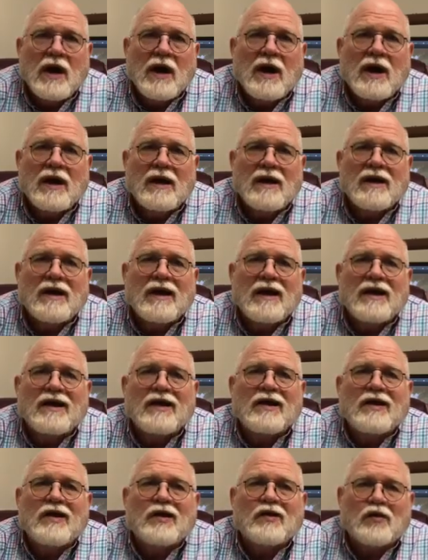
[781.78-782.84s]

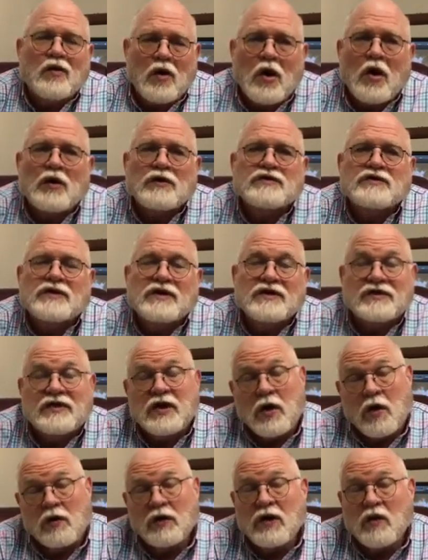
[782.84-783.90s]
And the cross is
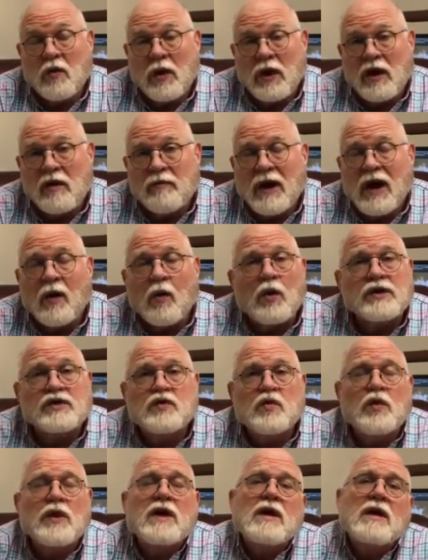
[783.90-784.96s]
the only way by
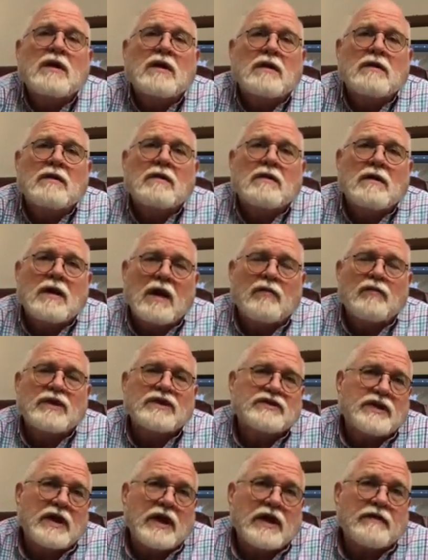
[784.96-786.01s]
which we can be
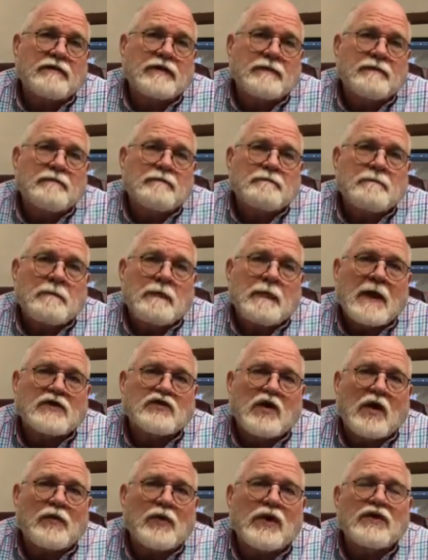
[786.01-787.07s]
saved.
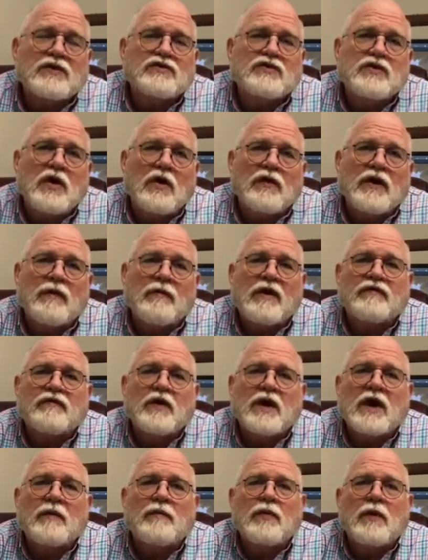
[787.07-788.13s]
So I pray that you know that, my
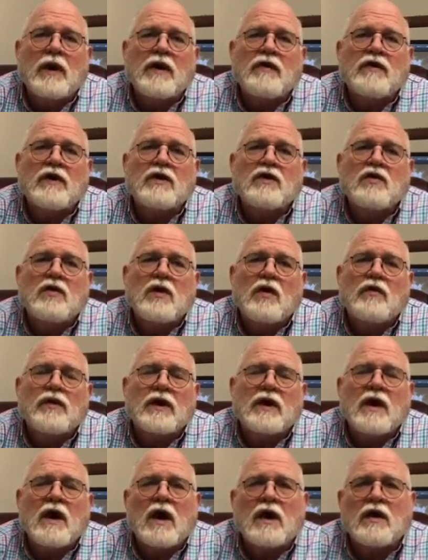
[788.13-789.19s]
friend. I pray that you know
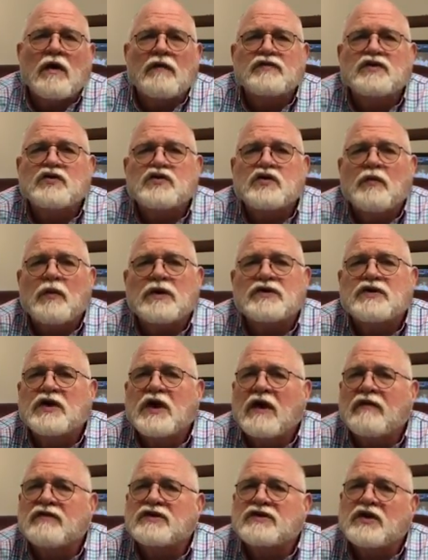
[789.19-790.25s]
that God loves you so much he
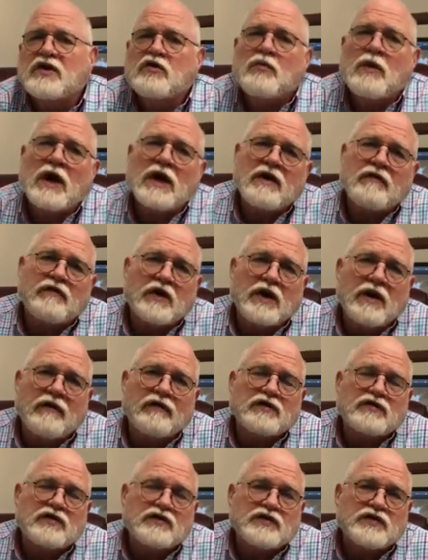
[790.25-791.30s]
gave his Son. You might have
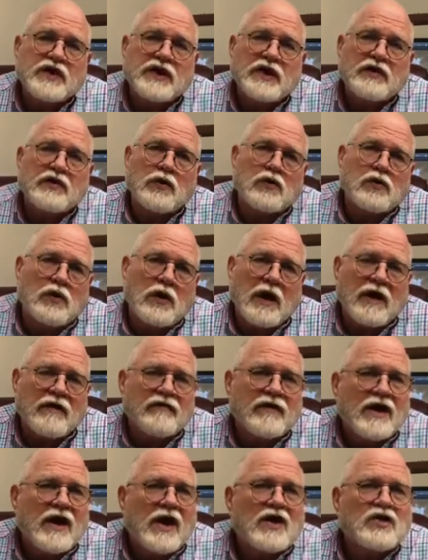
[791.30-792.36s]
forgiveness of sin, eternal life,
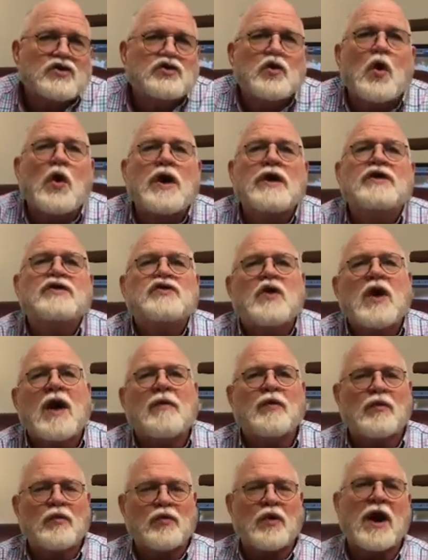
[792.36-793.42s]
joy
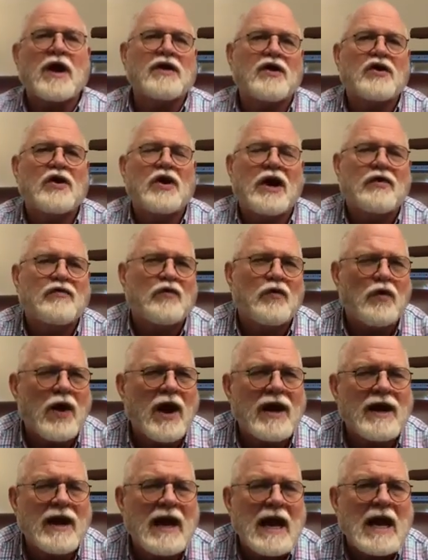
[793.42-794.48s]
indescribable right here and
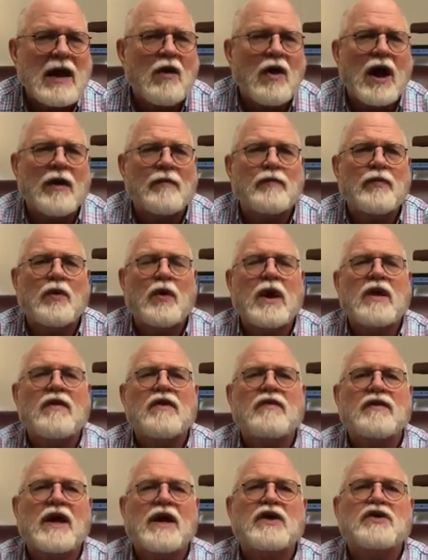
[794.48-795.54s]
right now. I pray
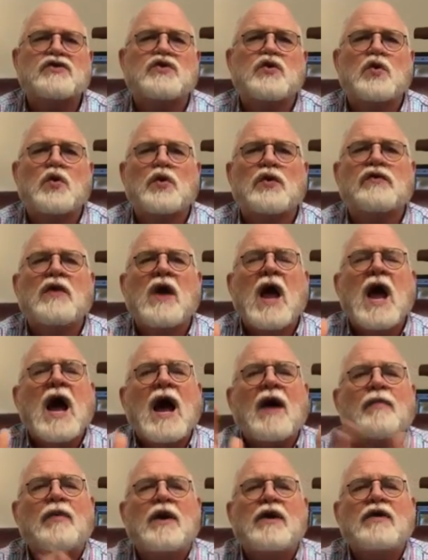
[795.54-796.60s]
that that is yours.
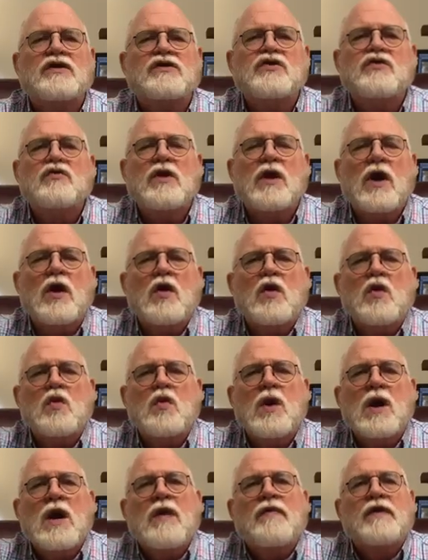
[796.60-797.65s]
I pray that you
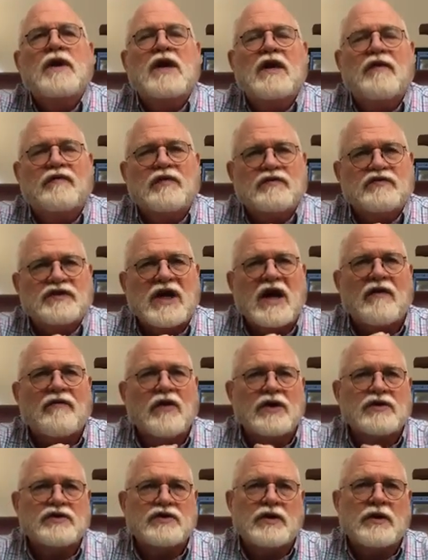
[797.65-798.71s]
know the gift of
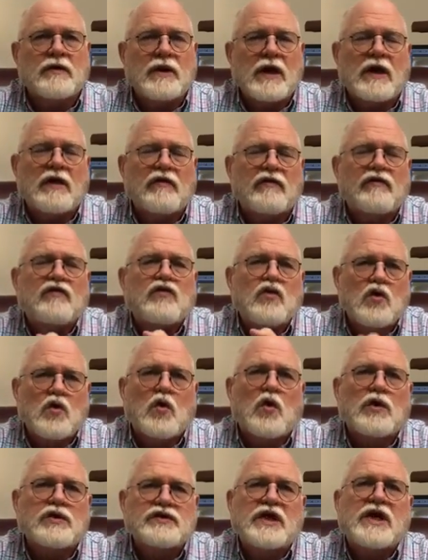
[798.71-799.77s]
salvation that is
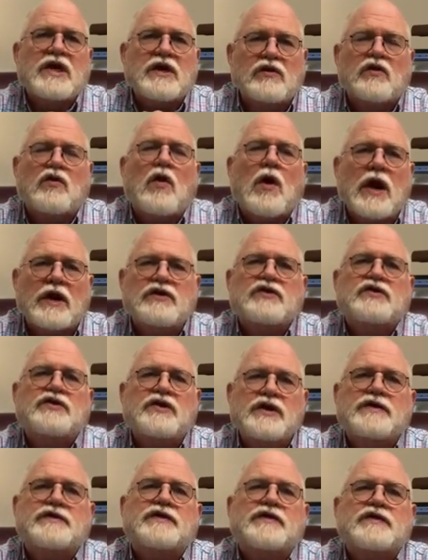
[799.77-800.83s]
yours in Christ
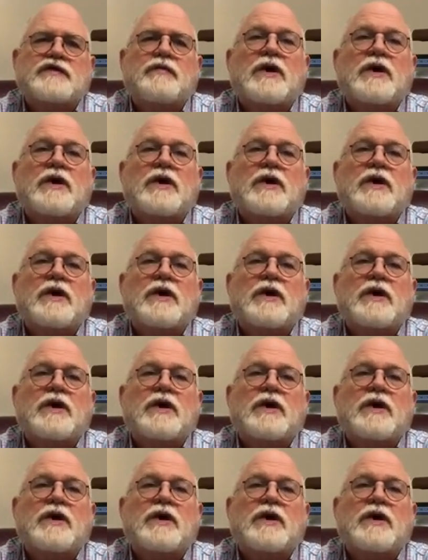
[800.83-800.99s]
Jesus.